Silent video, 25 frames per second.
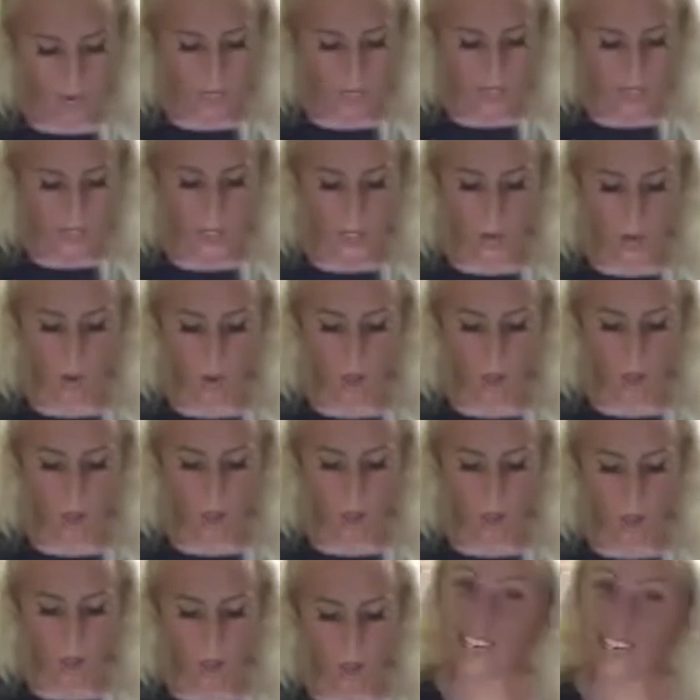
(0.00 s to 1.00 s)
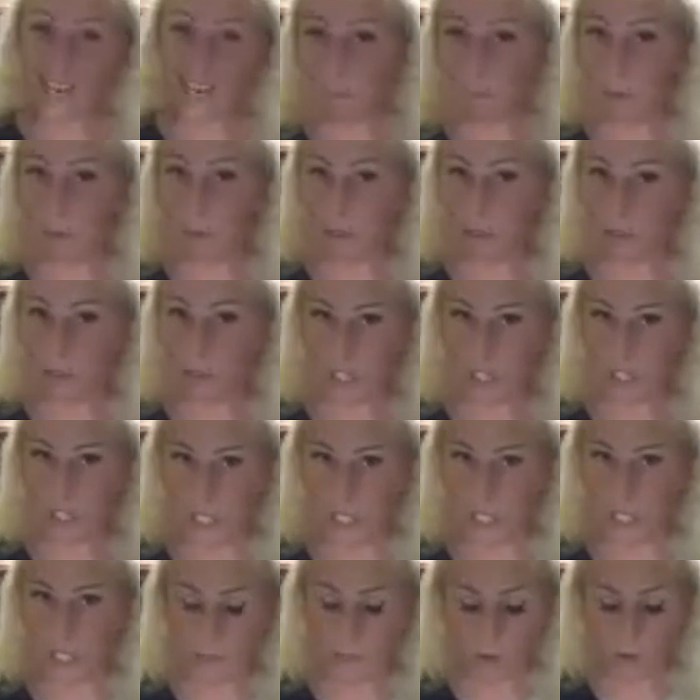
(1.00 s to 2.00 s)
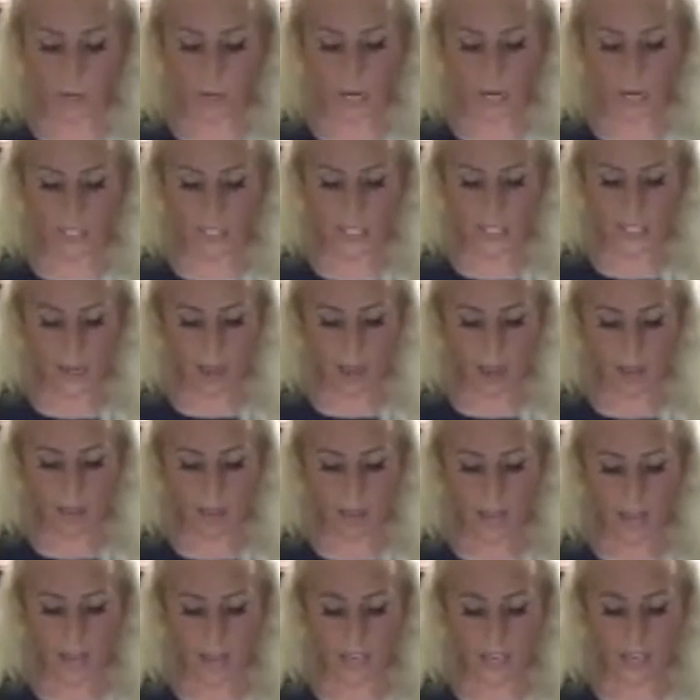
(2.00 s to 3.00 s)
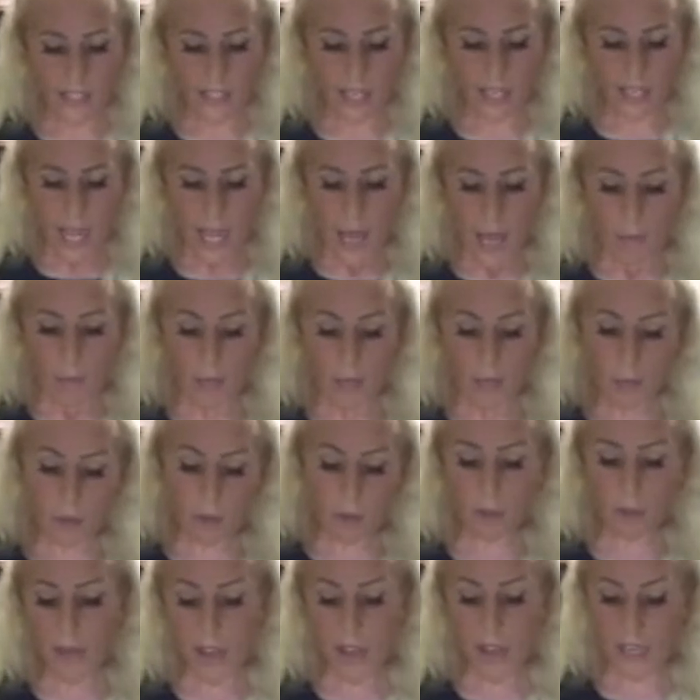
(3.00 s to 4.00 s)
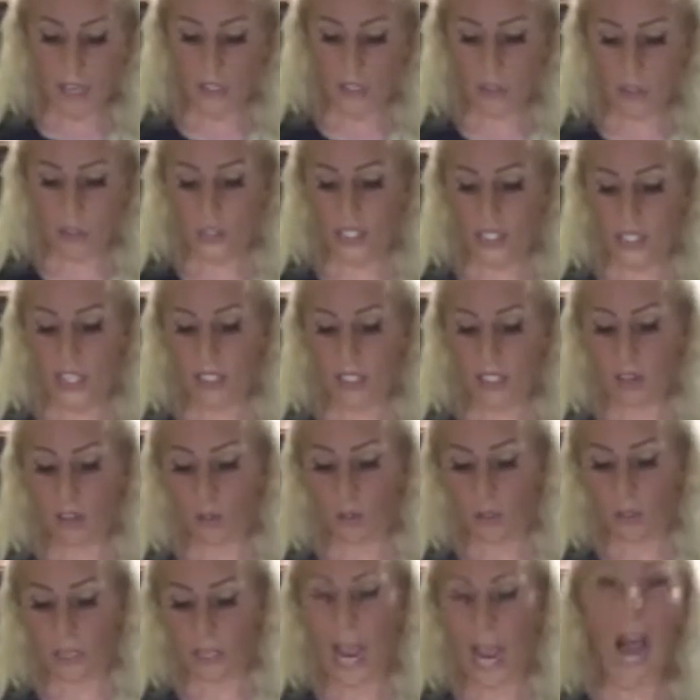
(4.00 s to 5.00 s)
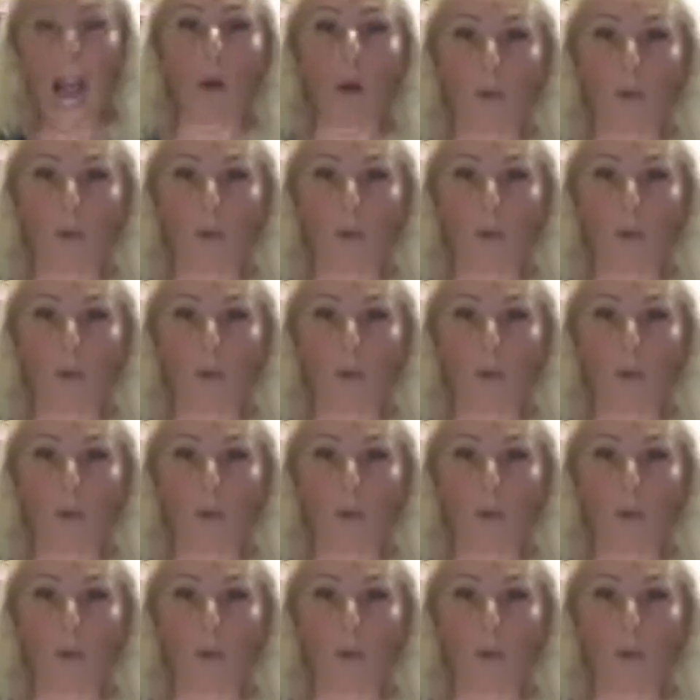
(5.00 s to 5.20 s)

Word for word: So, a bad example, just to give you an idea on that, is people are not interested in learning how